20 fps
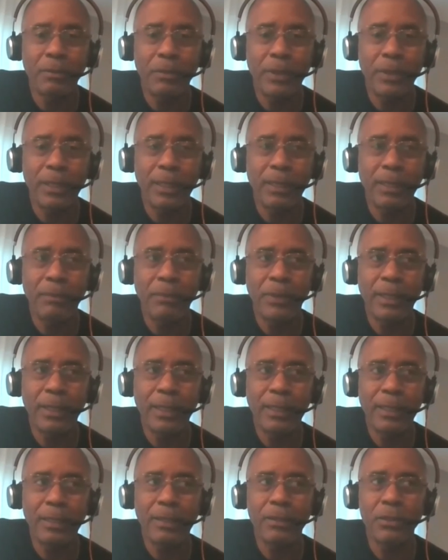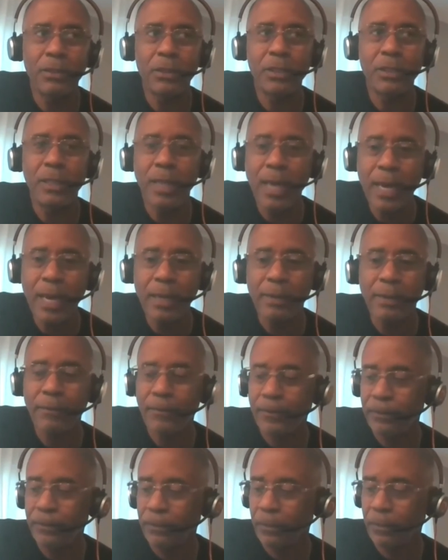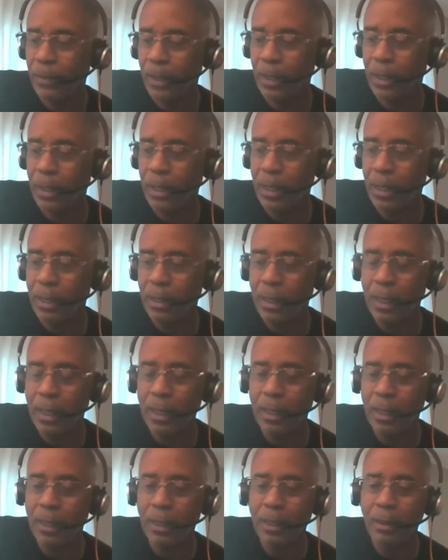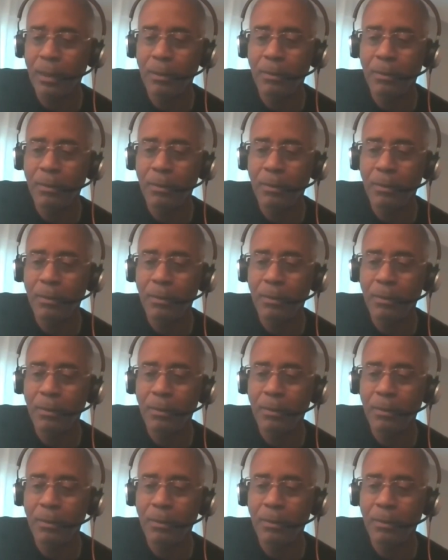But there is not a